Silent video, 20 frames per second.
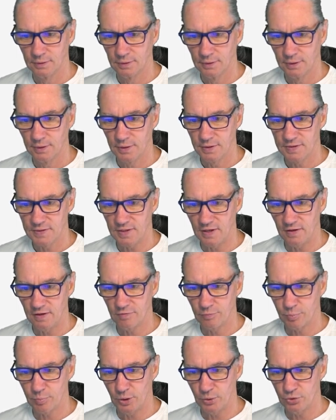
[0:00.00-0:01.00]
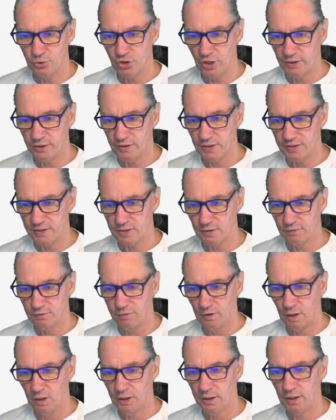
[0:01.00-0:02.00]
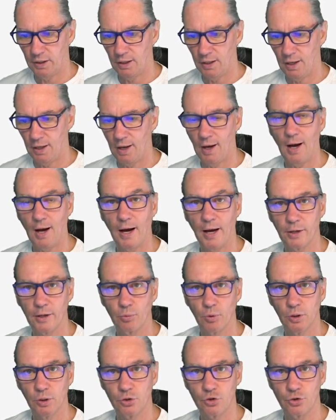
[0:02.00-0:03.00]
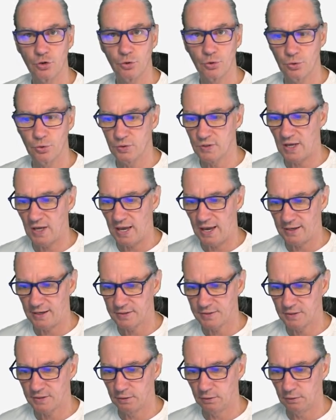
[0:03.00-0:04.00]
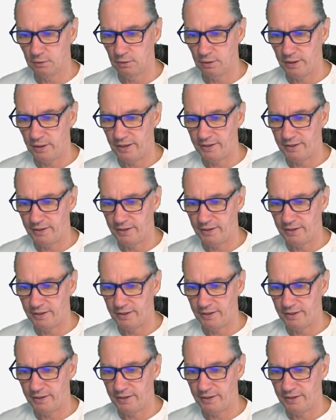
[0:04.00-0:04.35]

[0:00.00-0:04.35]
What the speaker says: Save Project as a File. I will choose Excel and